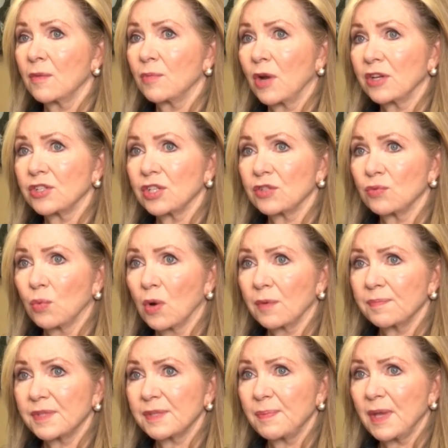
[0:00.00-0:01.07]
Project
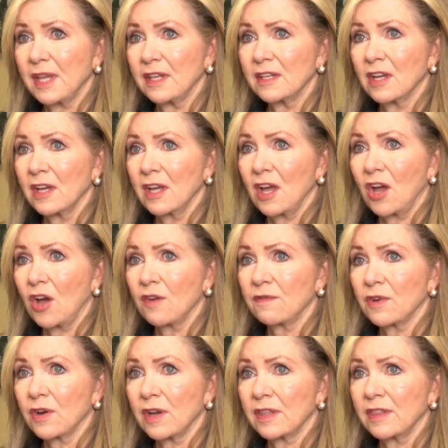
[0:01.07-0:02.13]
Warp Speed
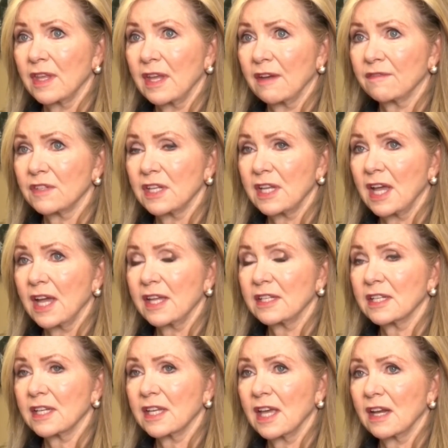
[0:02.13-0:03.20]
over at the FDA
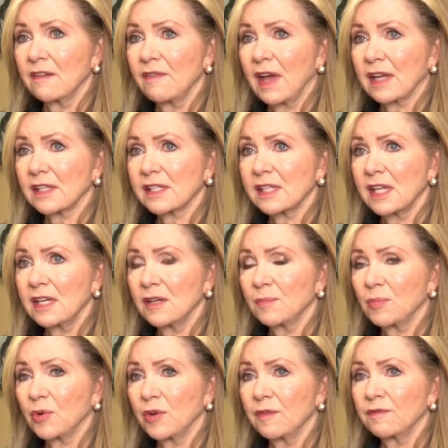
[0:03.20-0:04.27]
to get a vaccine
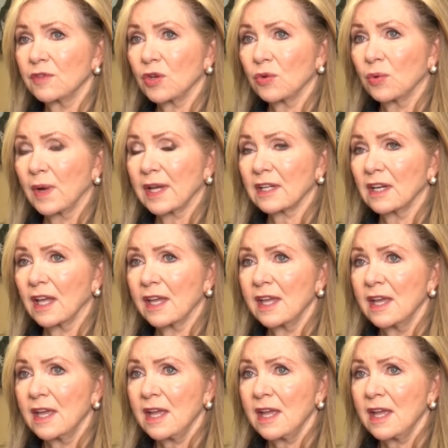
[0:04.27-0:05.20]
approved quickly.